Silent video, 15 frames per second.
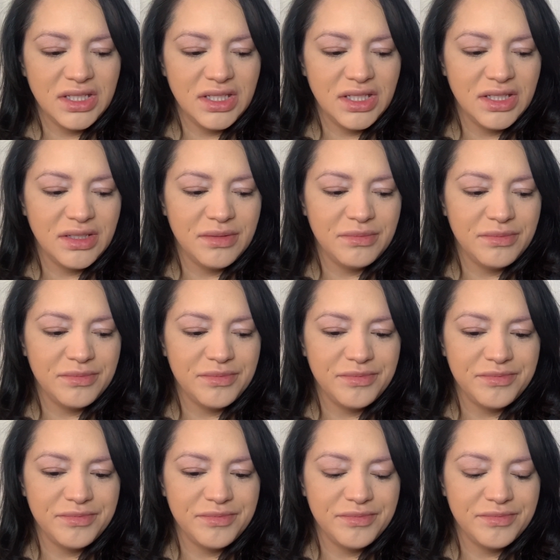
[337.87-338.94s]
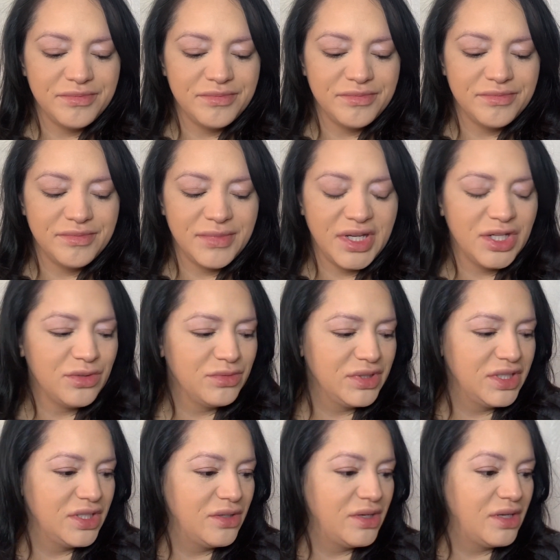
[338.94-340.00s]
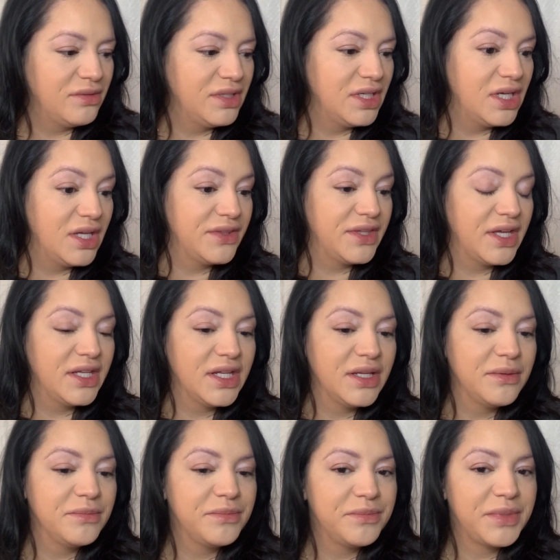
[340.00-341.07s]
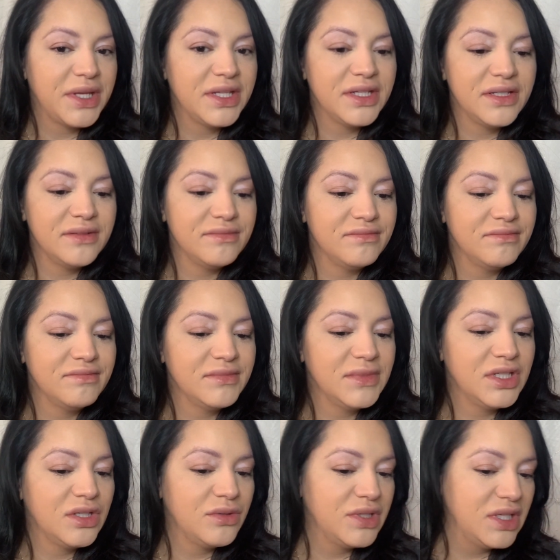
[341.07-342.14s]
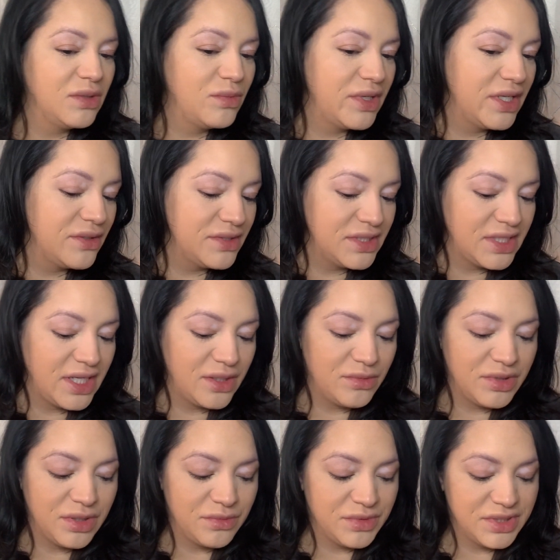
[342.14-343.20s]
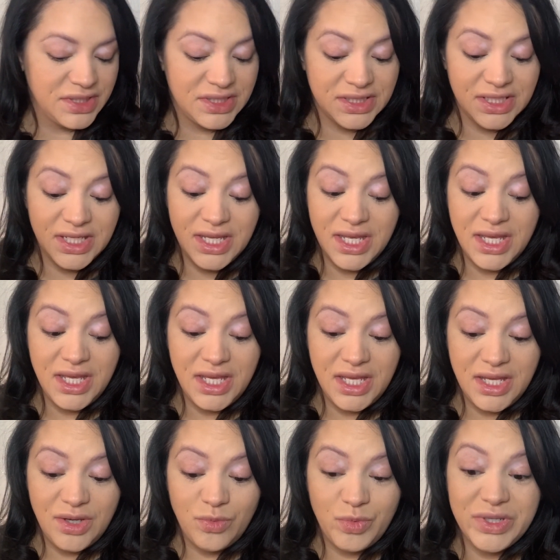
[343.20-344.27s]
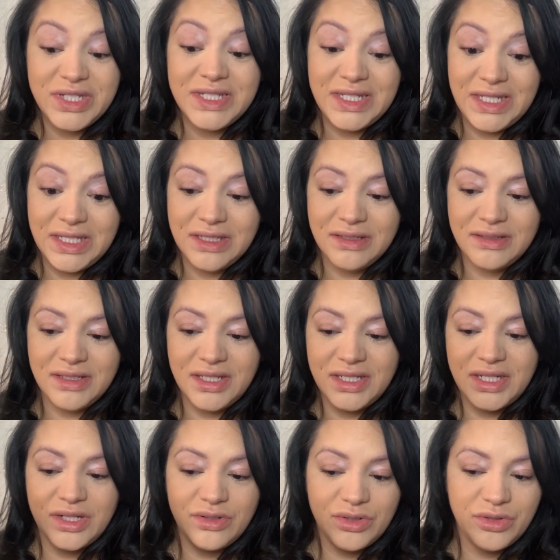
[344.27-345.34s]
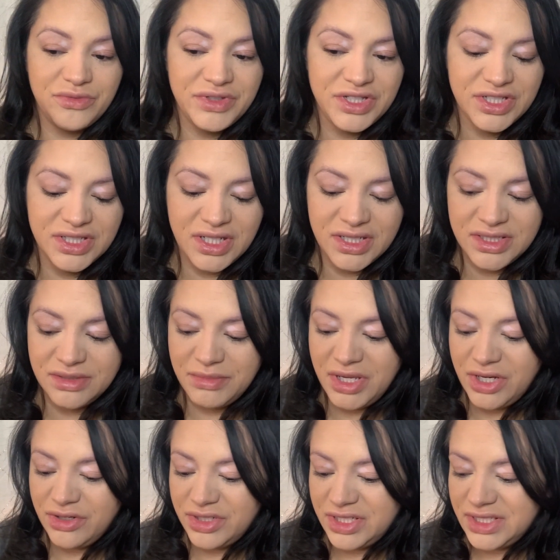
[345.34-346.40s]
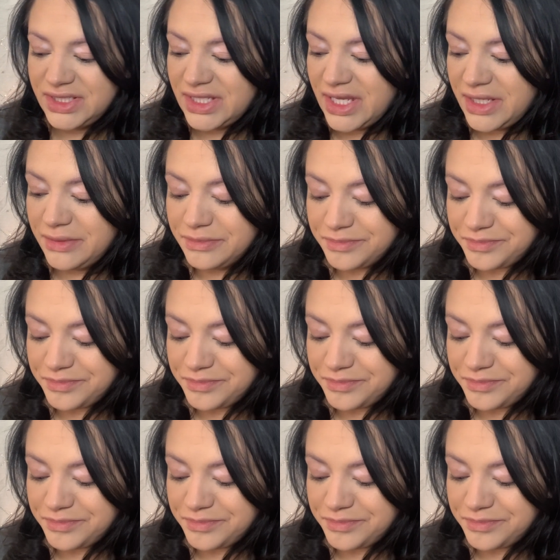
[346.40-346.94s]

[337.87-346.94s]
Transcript: I don't really know how he got that, but you know, he went outside when it was windy, and I don't know if he just got some air in his eye.